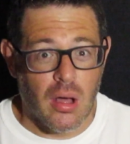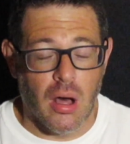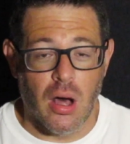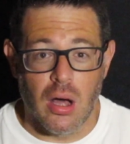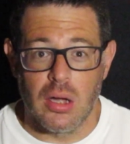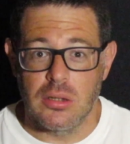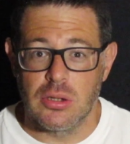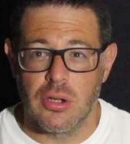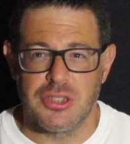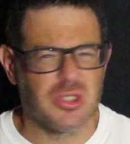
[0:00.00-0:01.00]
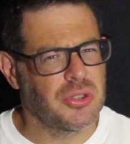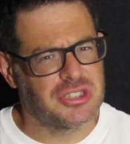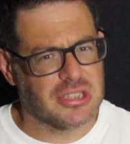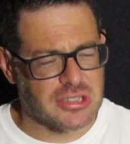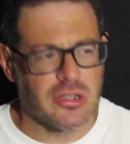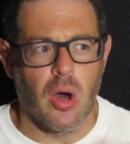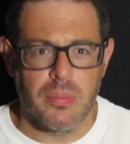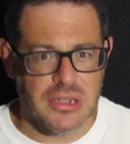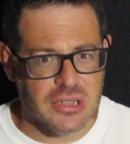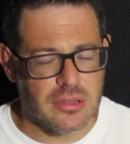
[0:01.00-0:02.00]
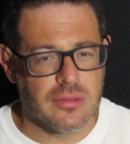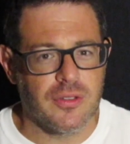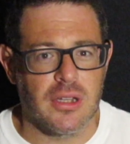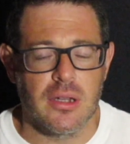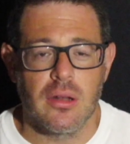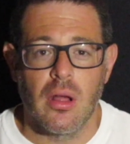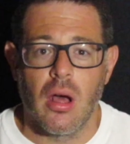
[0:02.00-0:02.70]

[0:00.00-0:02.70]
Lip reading: He's only 6-0, but he's undefeated.